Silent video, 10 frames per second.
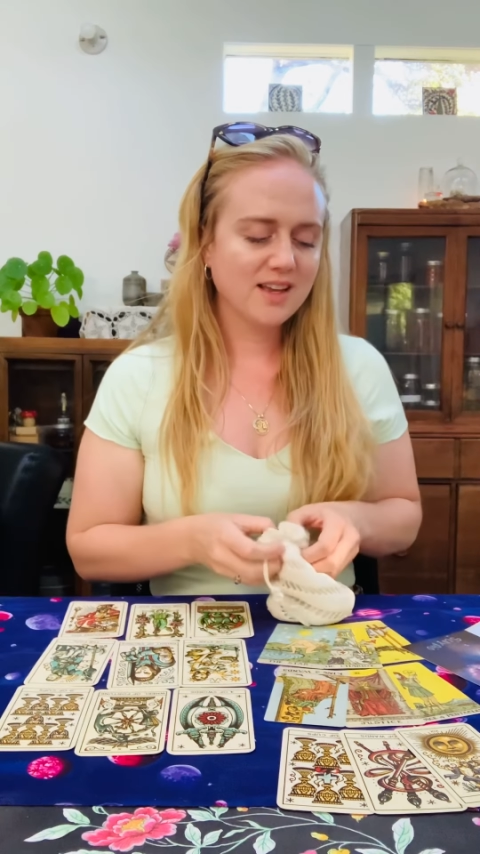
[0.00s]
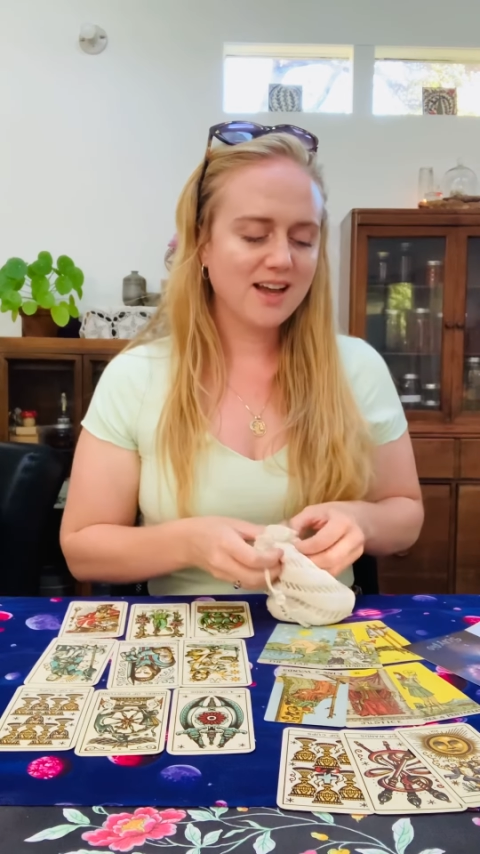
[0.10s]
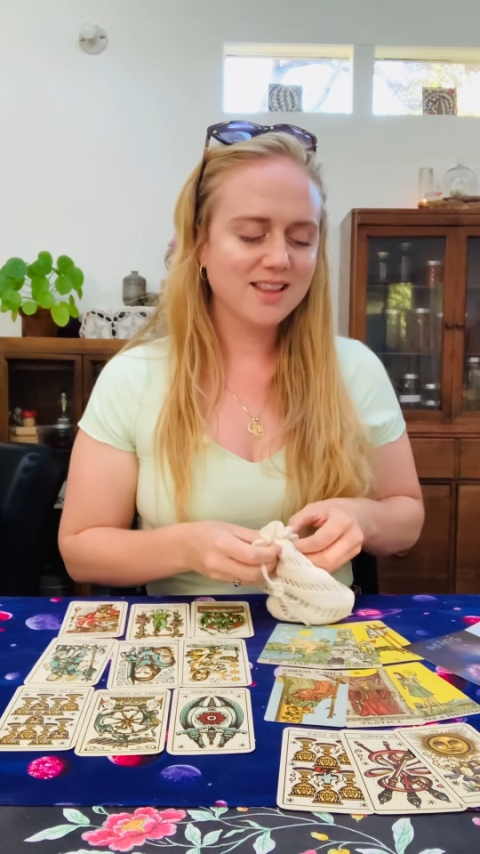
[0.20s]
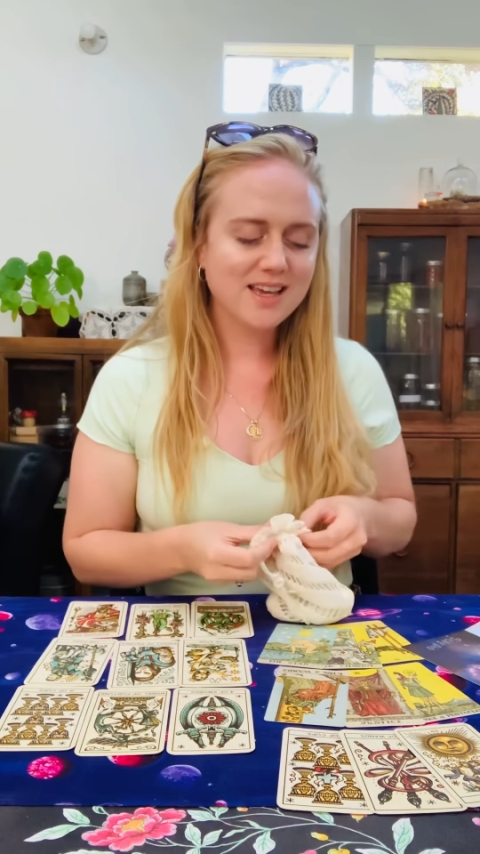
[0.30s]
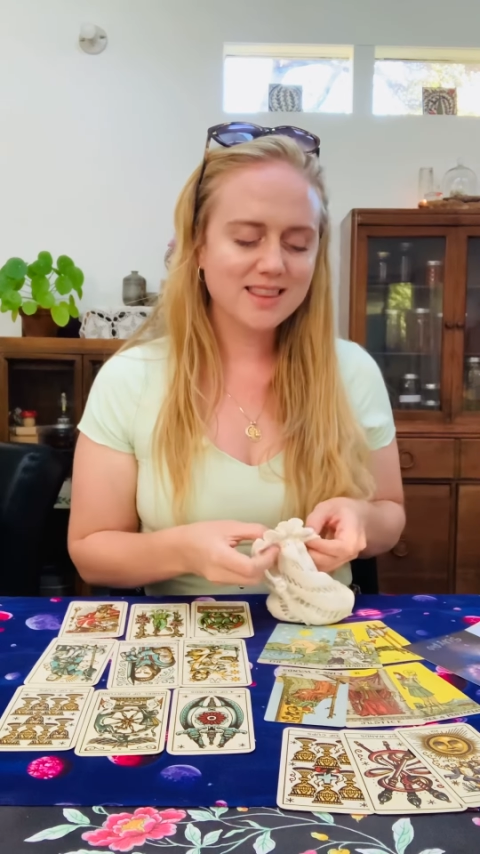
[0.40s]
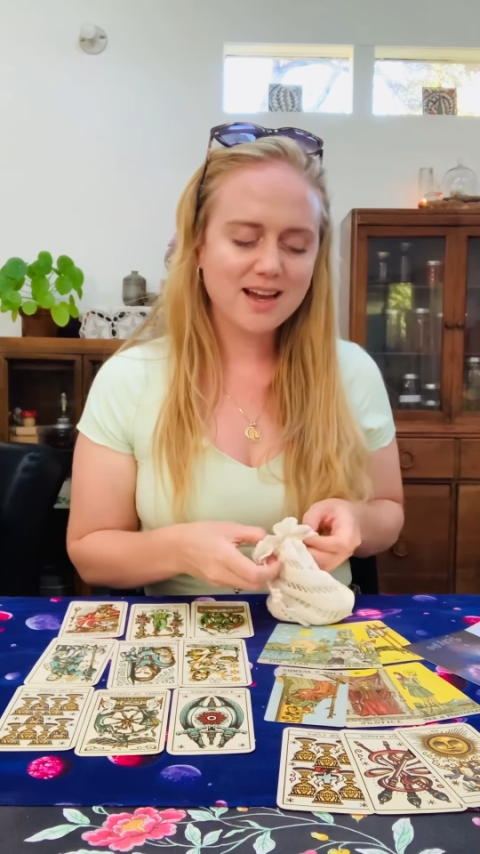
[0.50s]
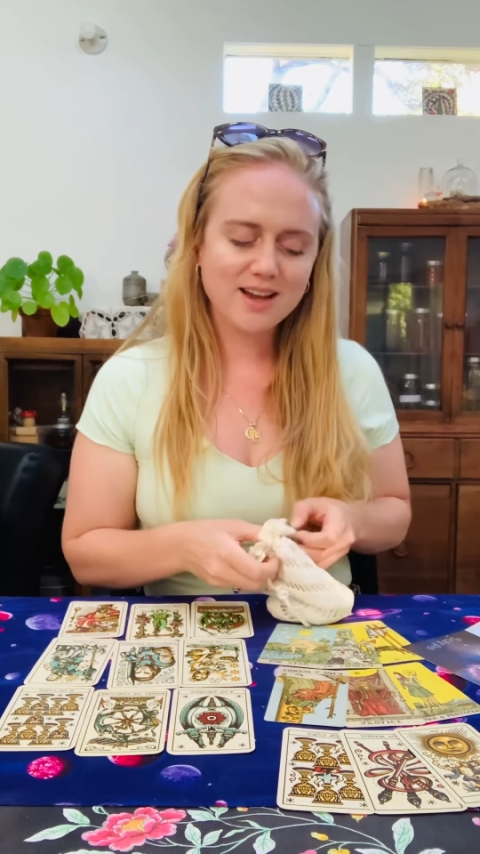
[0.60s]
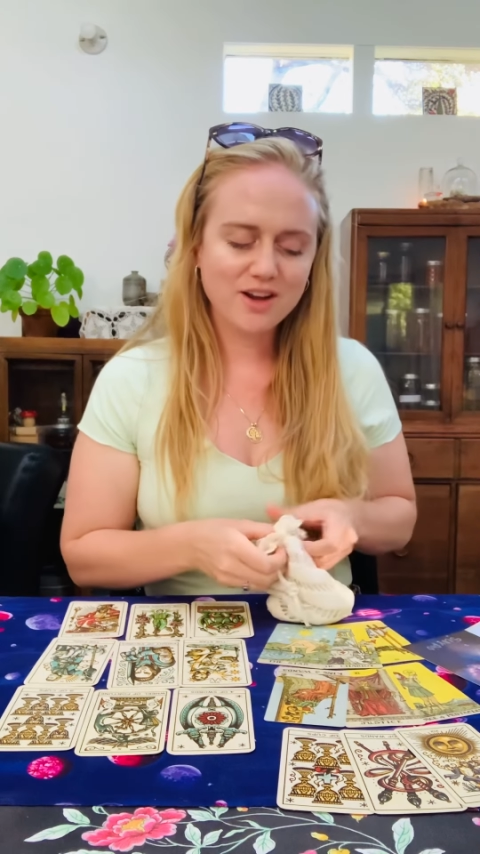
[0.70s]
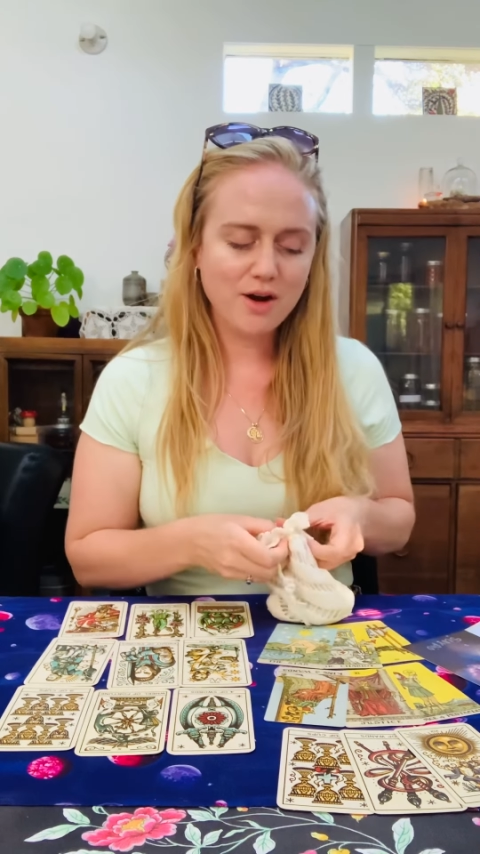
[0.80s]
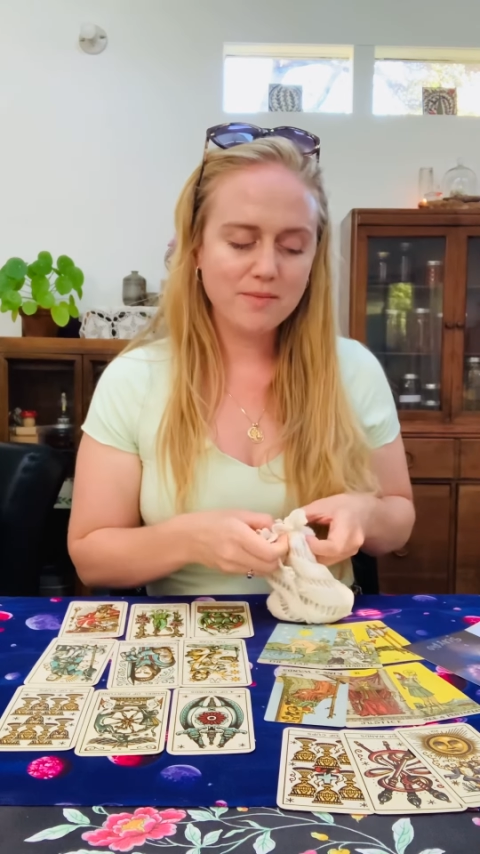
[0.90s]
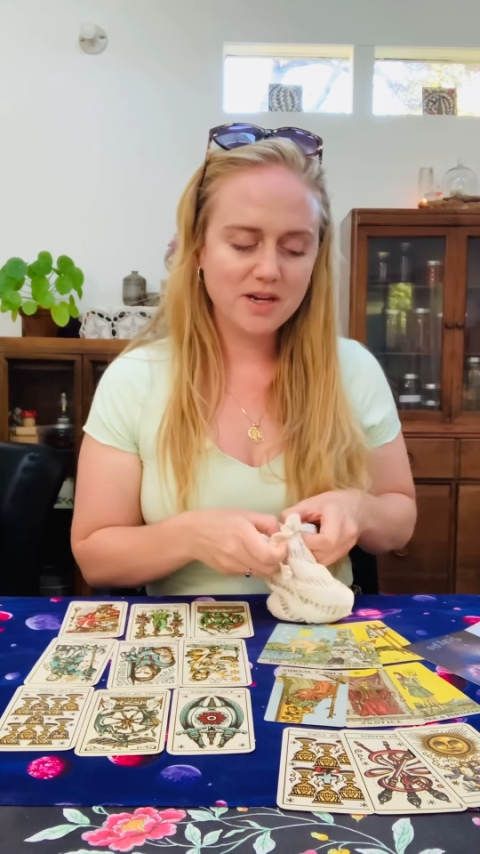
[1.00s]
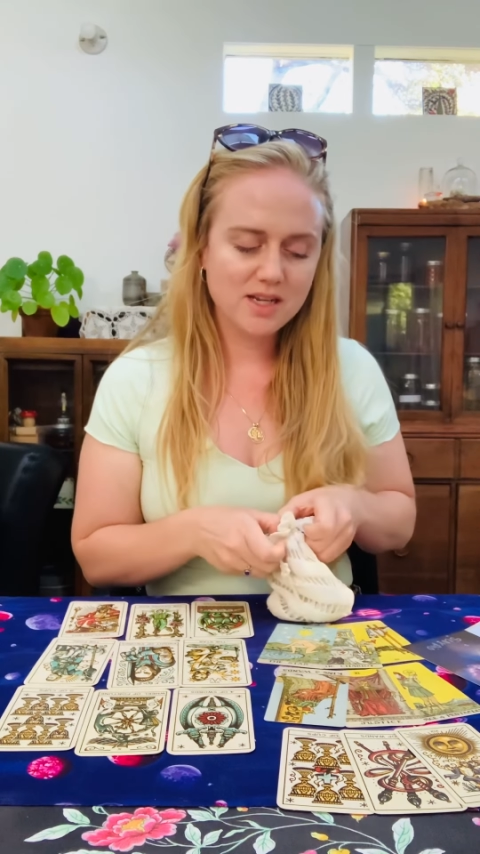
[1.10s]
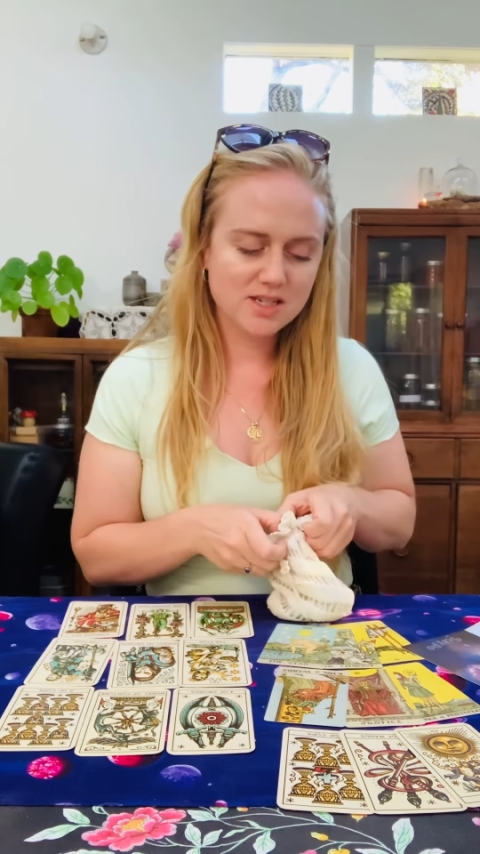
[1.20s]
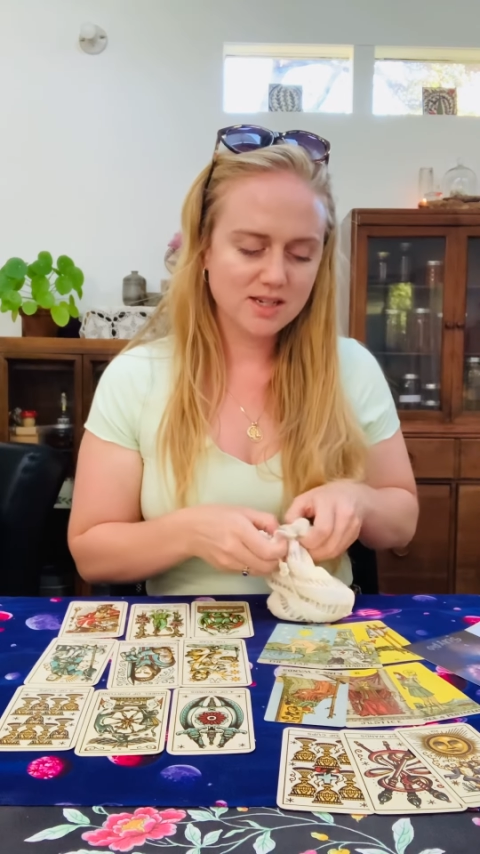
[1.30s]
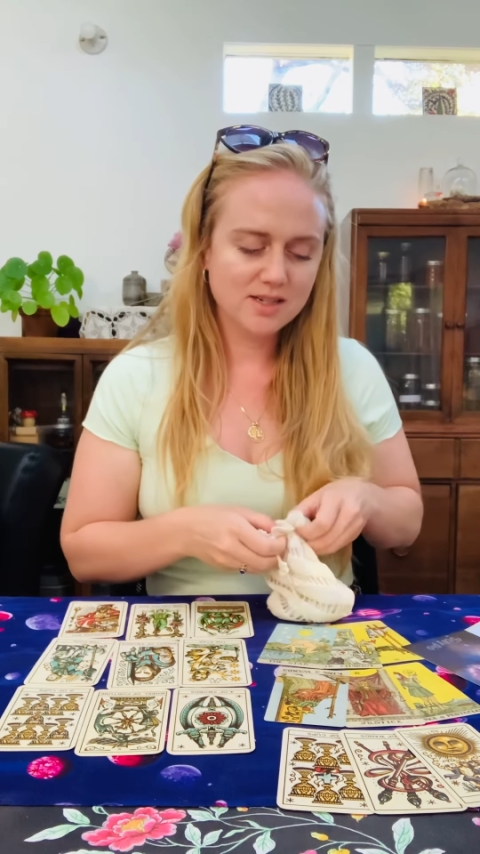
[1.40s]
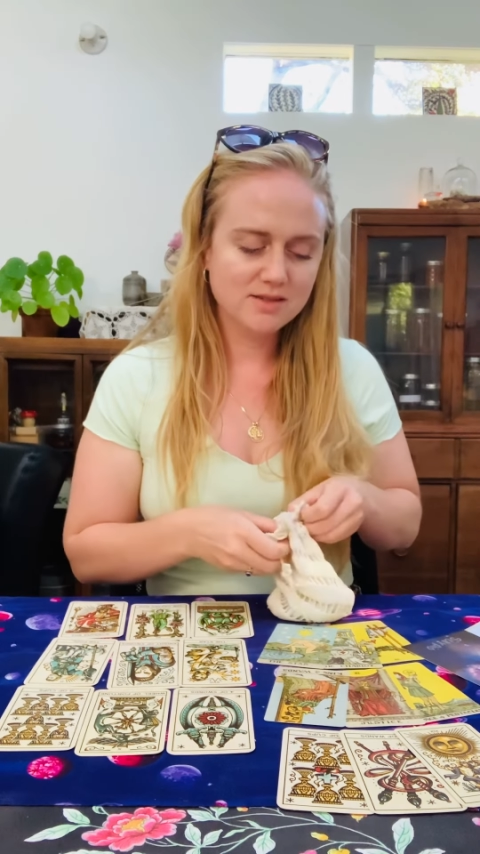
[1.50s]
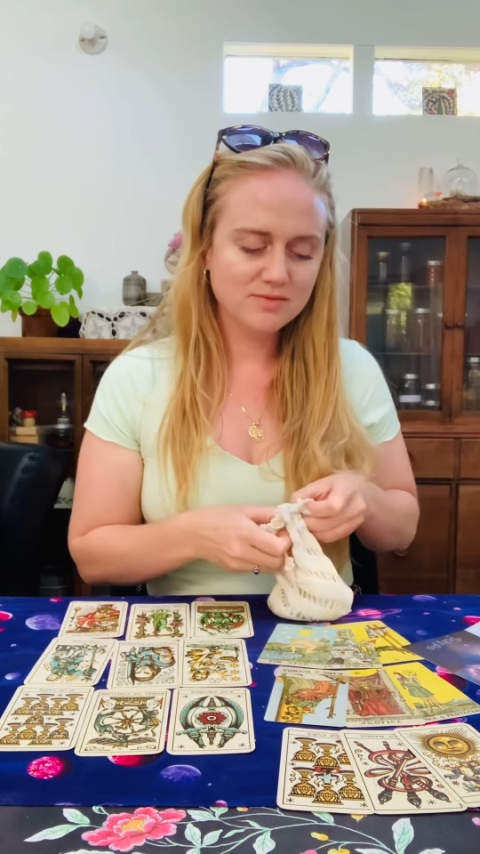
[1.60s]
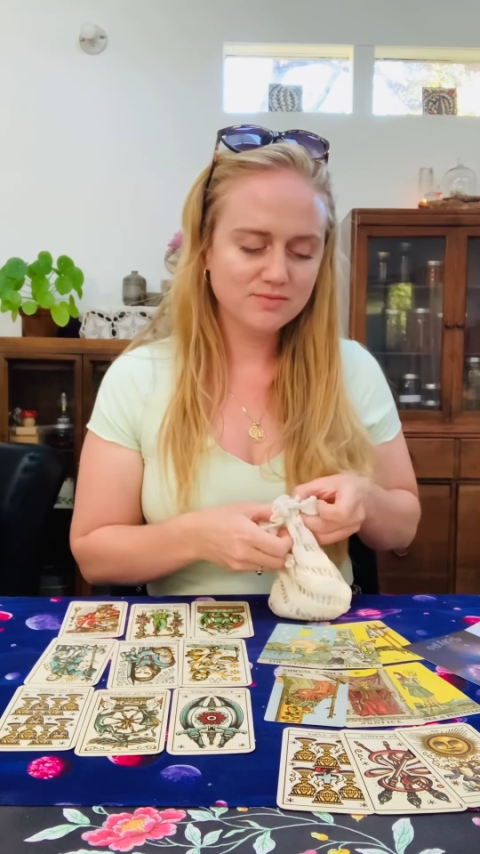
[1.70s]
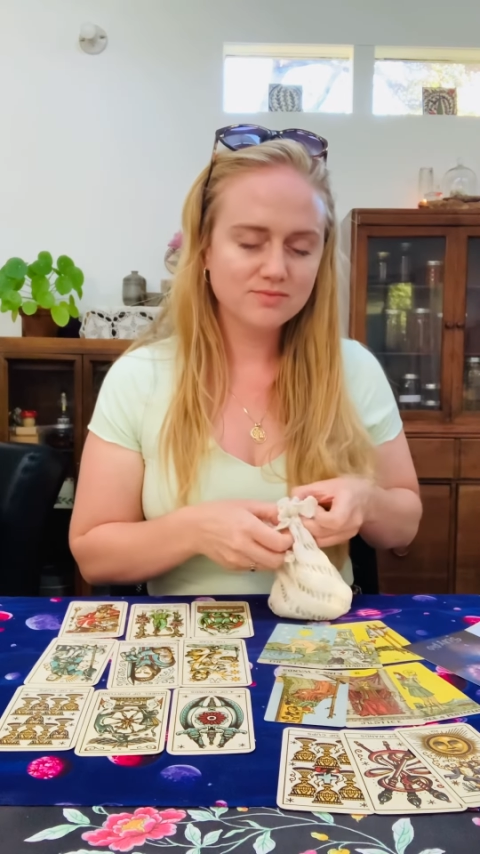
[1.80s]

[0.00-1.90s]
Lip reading: I like that combination.